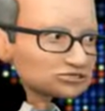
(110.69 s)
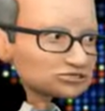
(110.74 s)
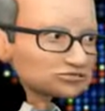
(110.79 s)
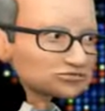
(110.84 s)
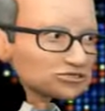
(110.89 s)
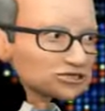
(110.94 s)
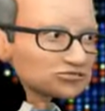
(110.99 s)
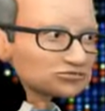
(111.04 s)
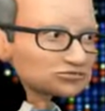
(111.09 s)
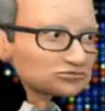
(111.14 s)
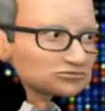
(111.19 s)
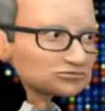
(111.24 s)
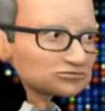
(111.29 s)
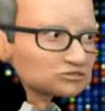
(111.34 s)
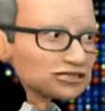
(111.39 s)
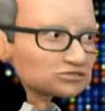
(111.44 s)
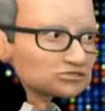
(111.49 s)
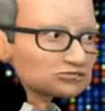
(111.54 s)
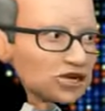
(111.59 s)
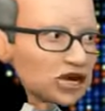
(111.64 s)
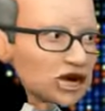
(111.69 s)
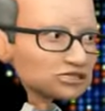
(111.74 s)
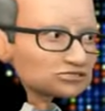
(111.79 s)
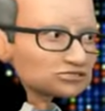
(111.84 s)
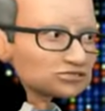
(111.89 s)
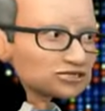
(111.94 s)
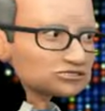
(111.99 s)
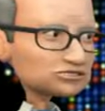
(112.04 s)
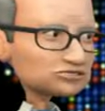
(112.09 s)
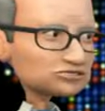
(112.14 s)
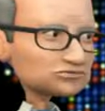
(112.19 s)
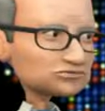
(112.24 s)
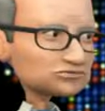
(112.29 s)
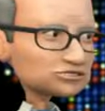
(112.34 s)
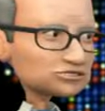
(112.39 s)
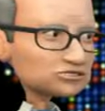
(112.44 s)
the state, with taxes,